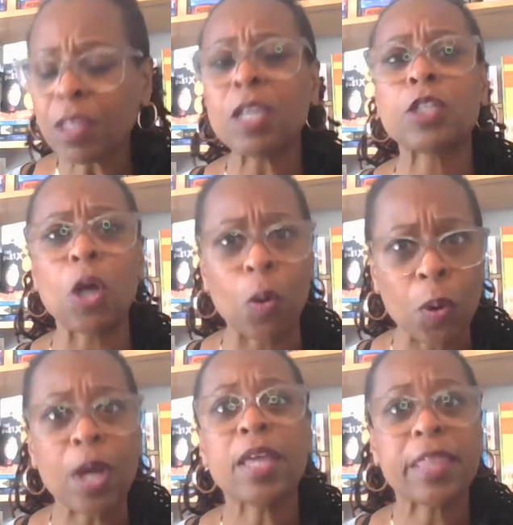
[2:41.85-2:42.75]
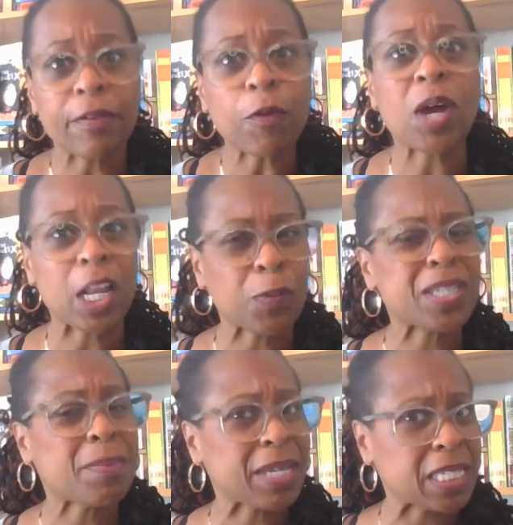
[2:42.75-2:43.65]
So therefore
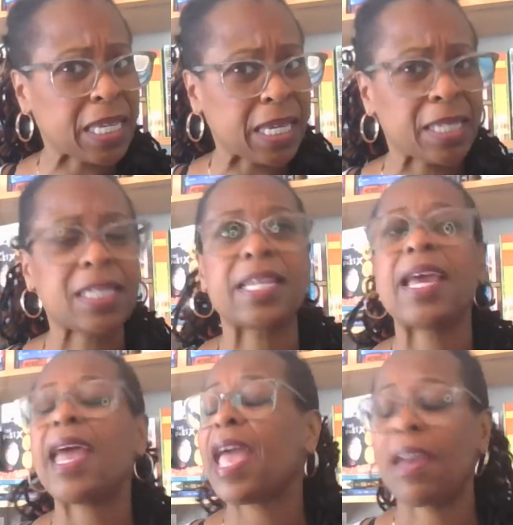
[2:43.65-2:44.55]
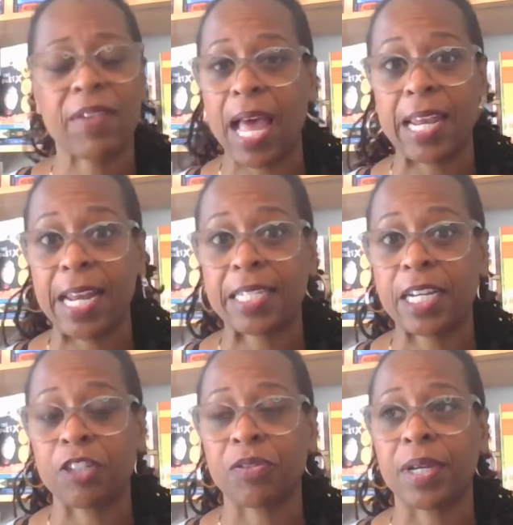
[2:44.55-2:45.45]
colorism exists every colonized
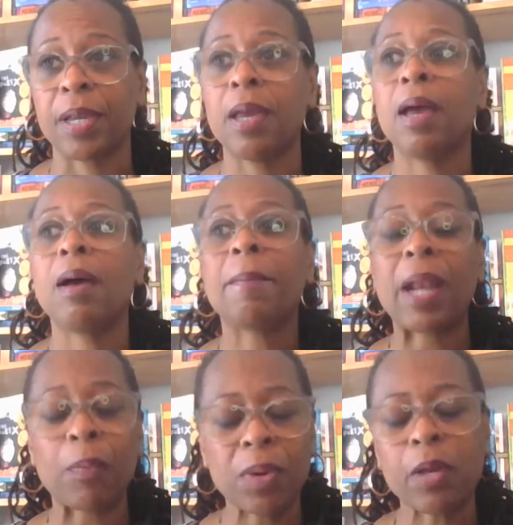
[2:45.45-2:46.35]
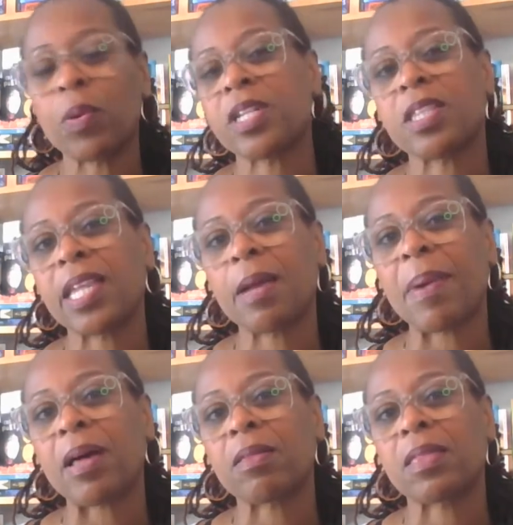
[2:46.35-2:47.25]
country, but I really wanted to think
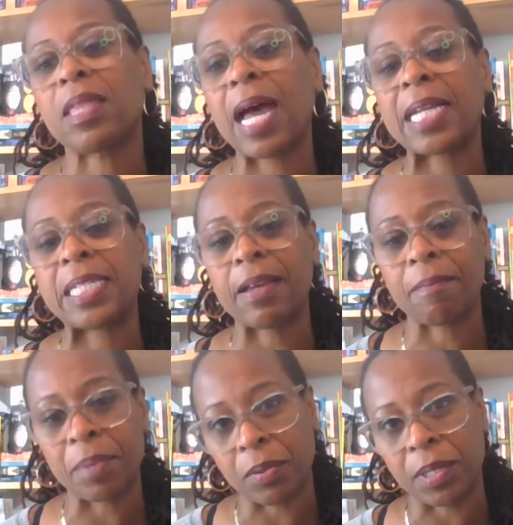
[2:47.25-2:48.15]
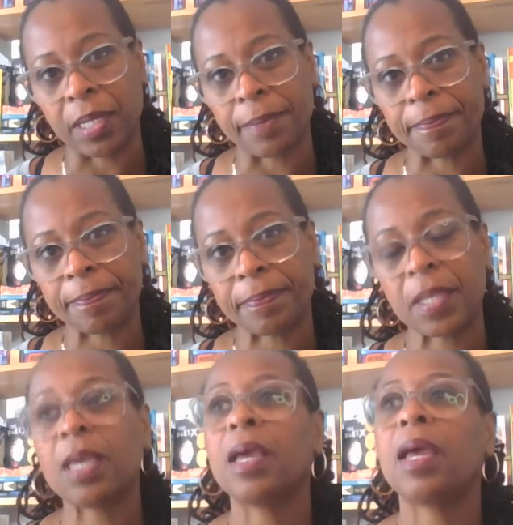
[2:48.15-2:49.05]
about the idea of beauty
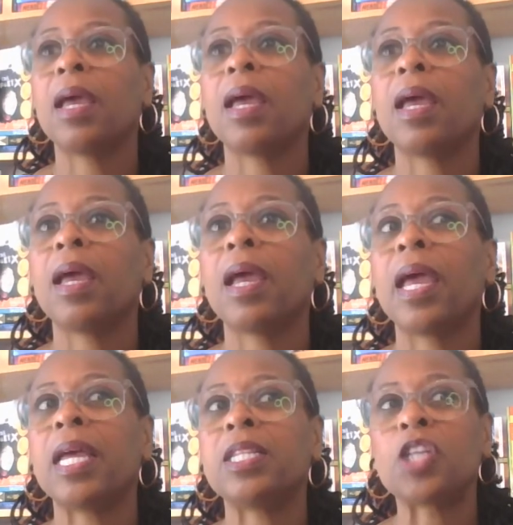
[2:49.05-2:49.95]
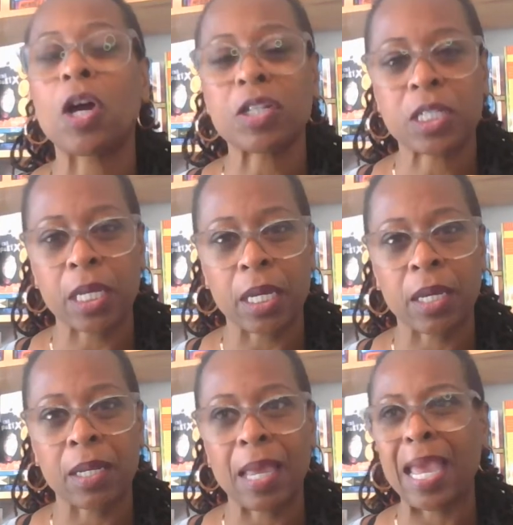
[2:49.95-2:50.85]
and dark
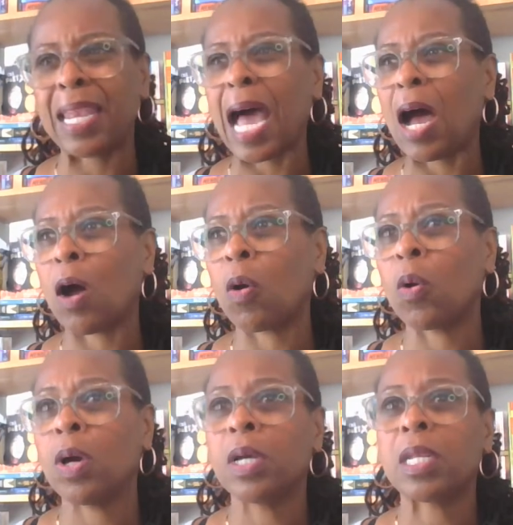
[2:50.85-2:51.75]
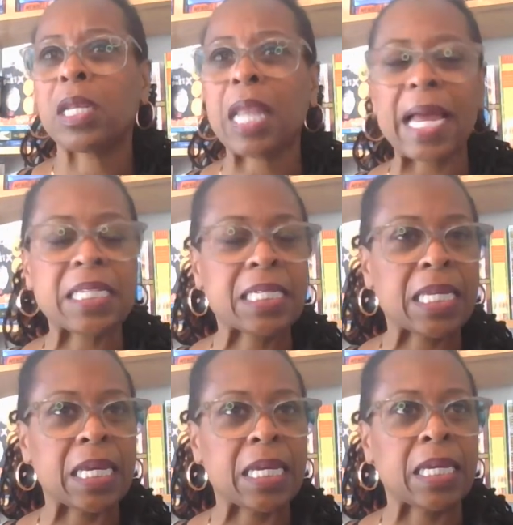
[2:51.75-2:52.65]
skin, and how light
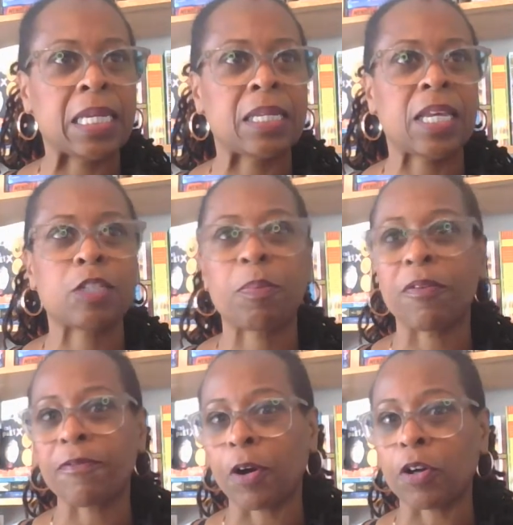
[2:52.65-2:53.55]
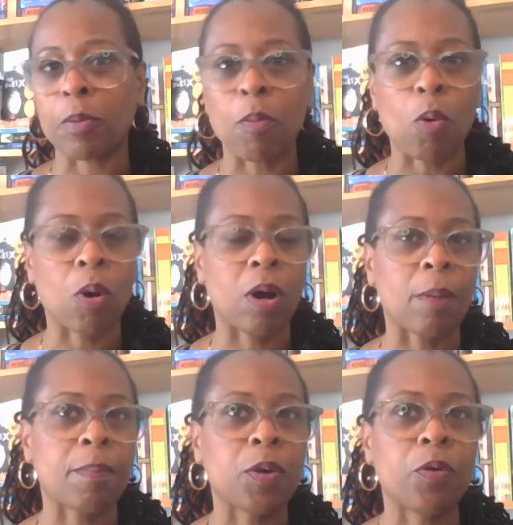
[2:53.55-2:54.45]
skin is preferred. The
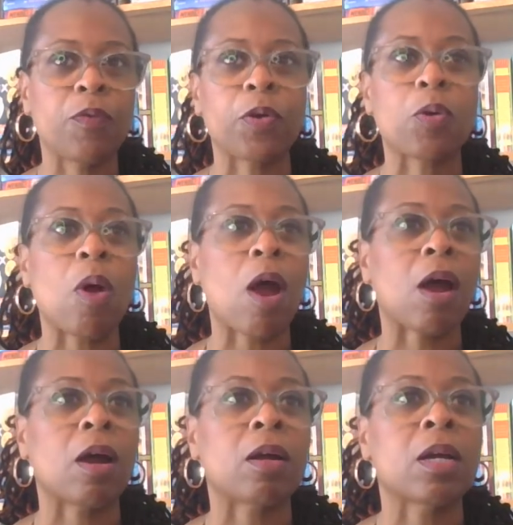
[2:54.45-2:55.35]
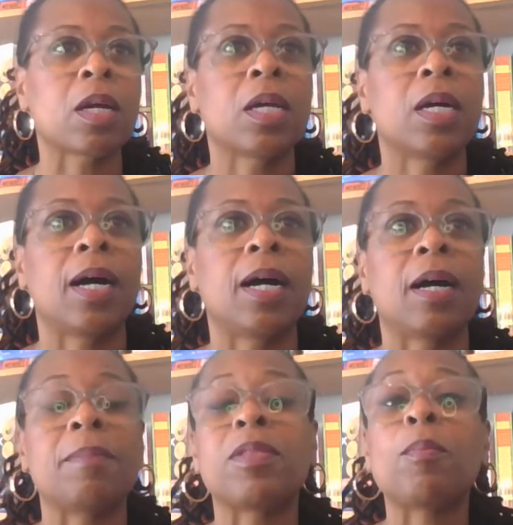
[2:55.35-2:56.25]
more beautiful you are,
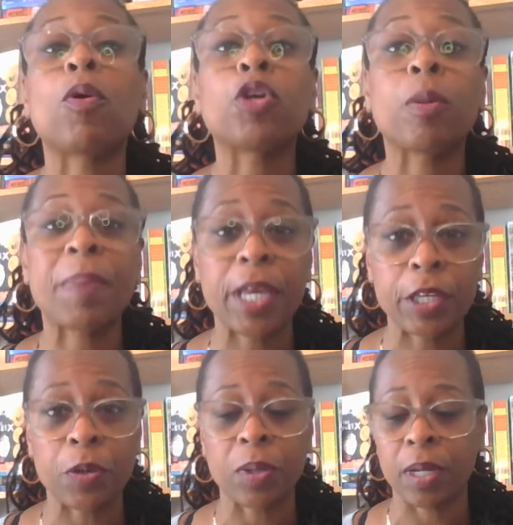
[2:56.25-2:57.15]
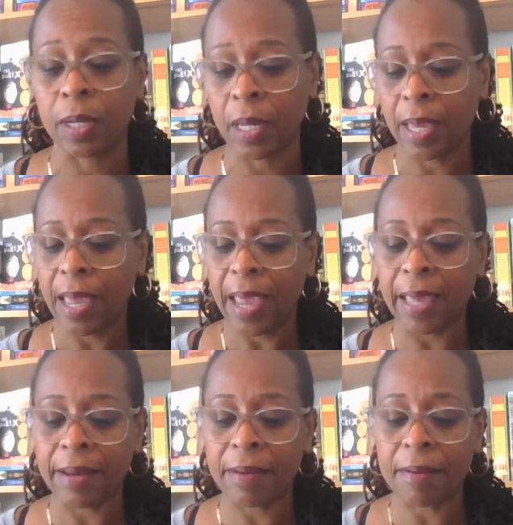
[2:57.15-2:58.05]
the more European you look.
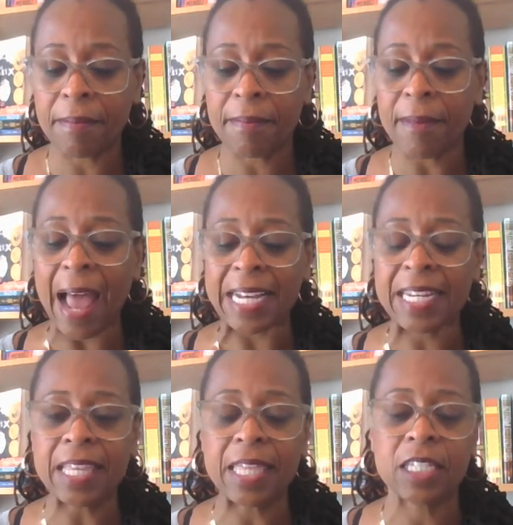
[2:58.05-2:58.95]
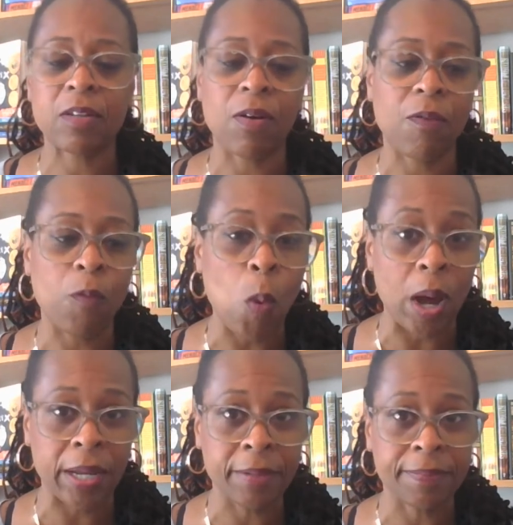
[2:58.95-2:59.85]
And I did this,
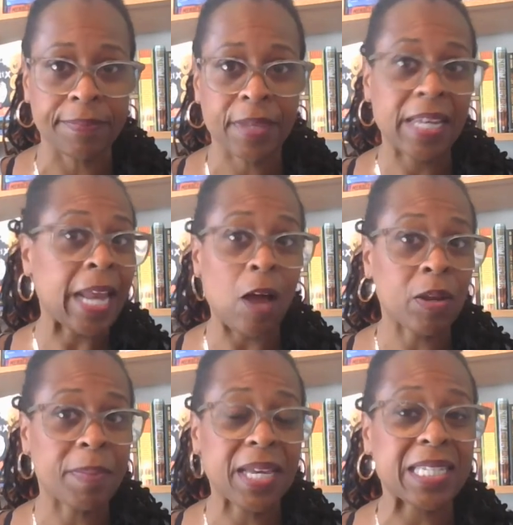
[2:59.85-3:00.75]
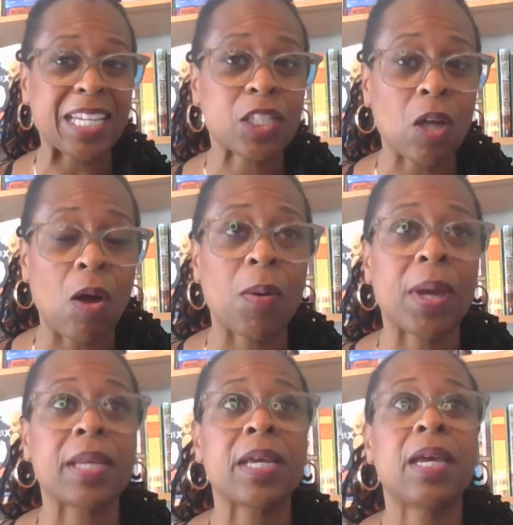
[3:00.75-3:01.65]
one, not only because I saw it,